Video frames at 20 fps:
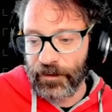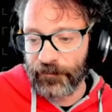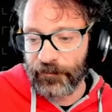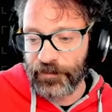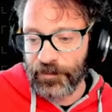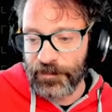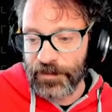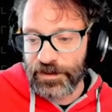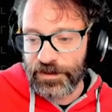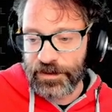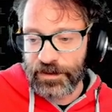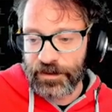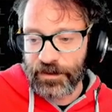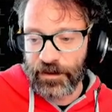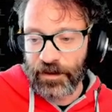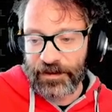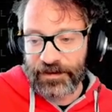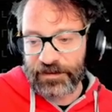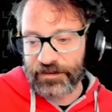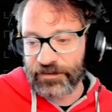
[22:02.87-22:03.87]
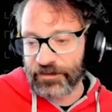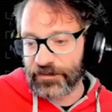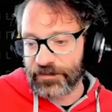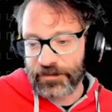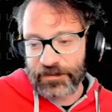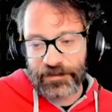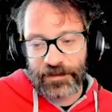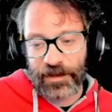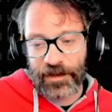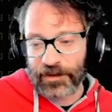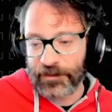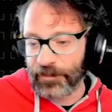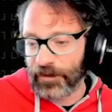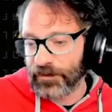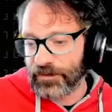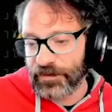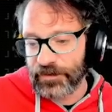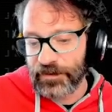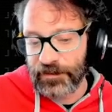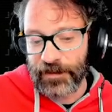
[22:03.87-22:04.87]
of the mission. I can just discard a
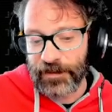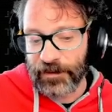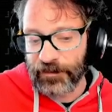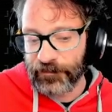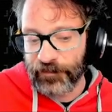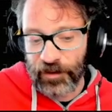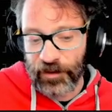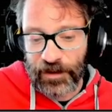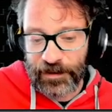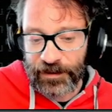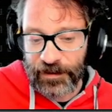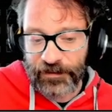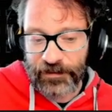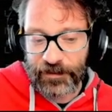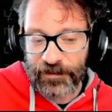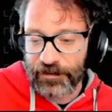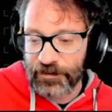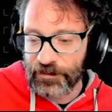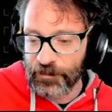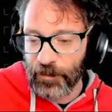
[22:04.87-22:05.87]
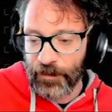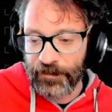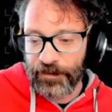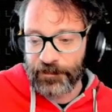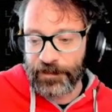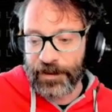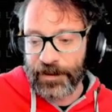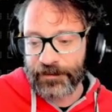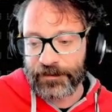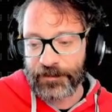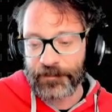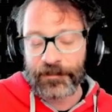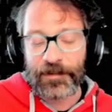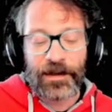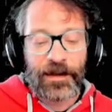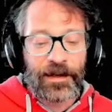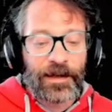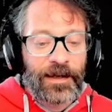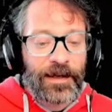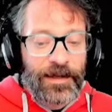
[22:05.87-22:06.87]
bunch of them. That's fine. I don't need to worry about them.
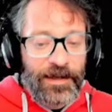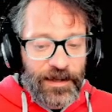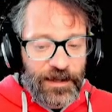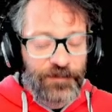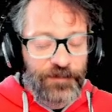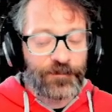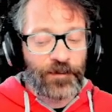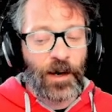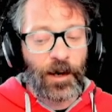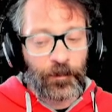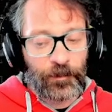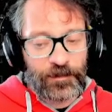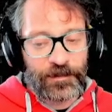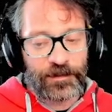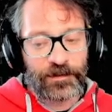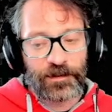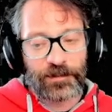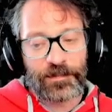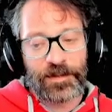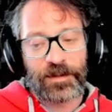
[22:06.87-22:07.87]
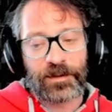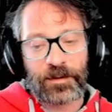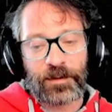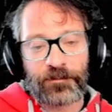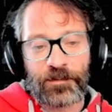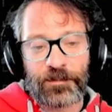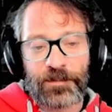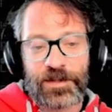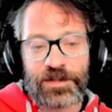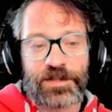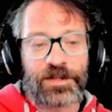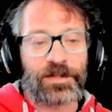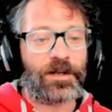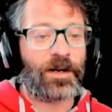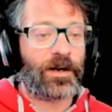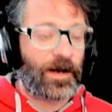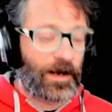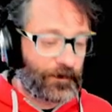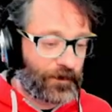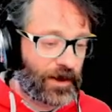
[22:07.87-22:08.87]
If I was in the middle of a mission,
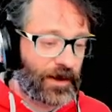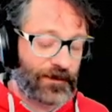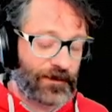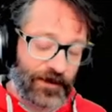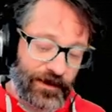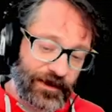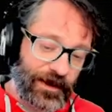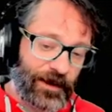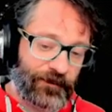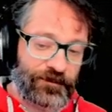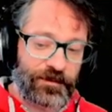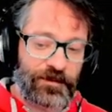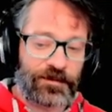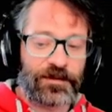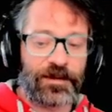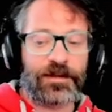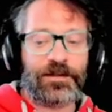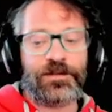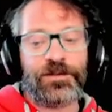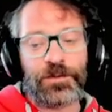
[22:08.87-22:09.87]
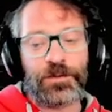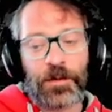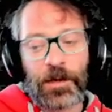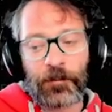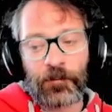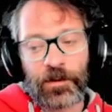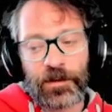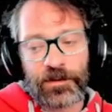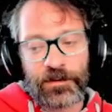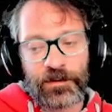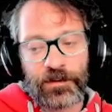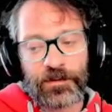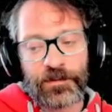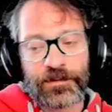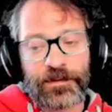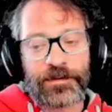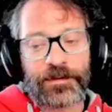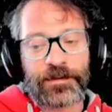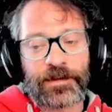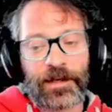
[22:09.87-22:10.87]
I might then have to think, do I want to use
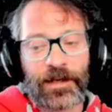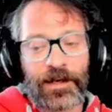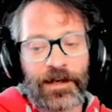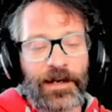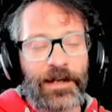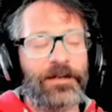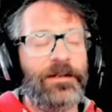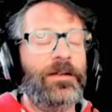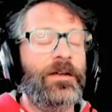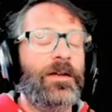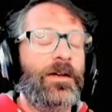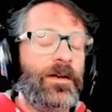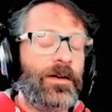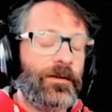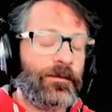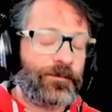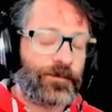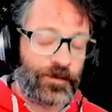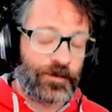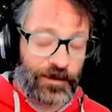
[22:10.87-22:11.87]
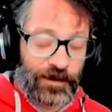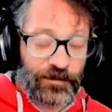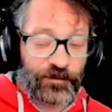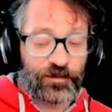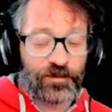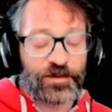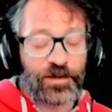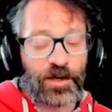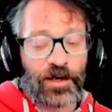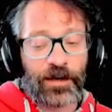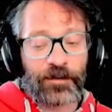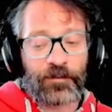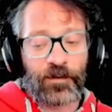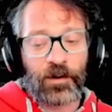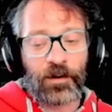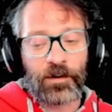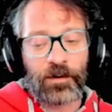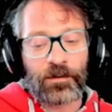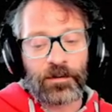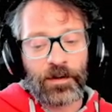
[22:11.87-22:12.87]
this card for an extra die
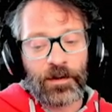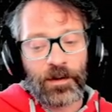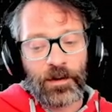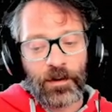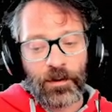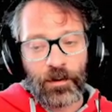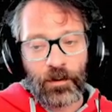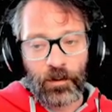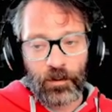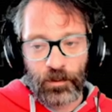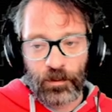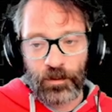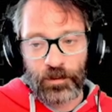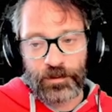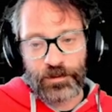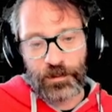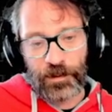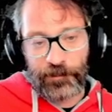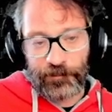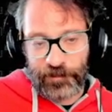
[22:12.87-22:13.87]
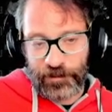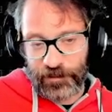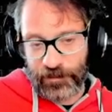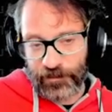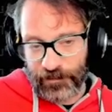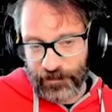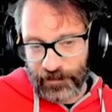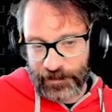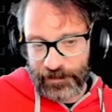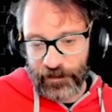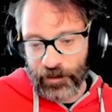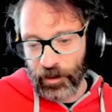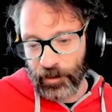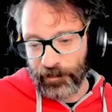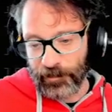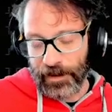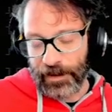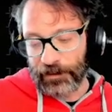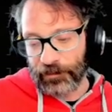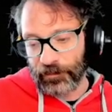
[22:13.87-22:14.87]
roll, or do I want to use it in
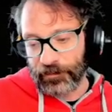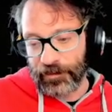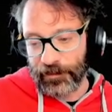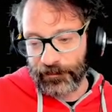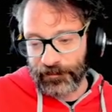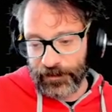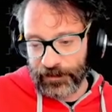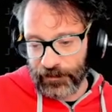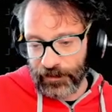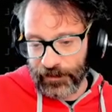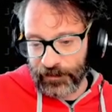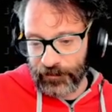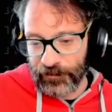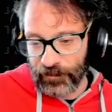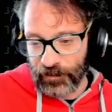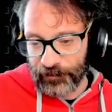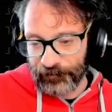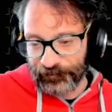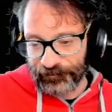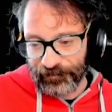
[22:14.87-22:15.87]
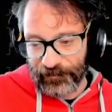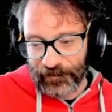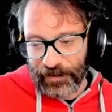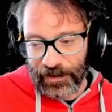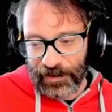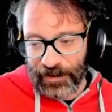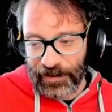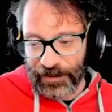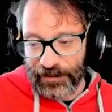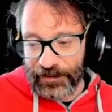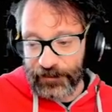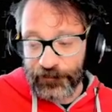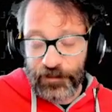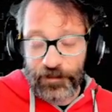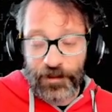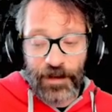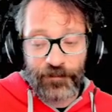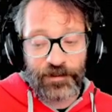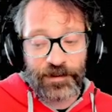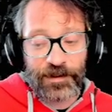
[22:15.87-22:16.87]
combat or something later on? And if
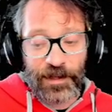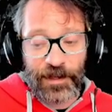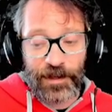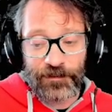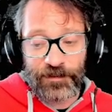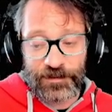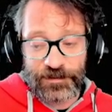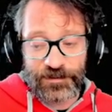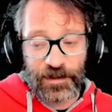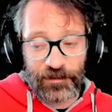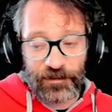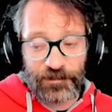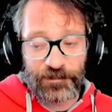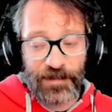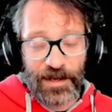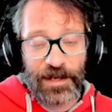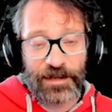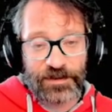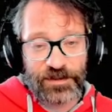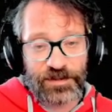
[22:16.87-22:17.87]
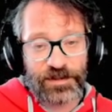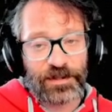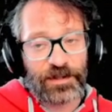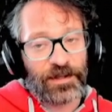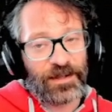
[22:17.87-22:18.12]
you have a card that does match,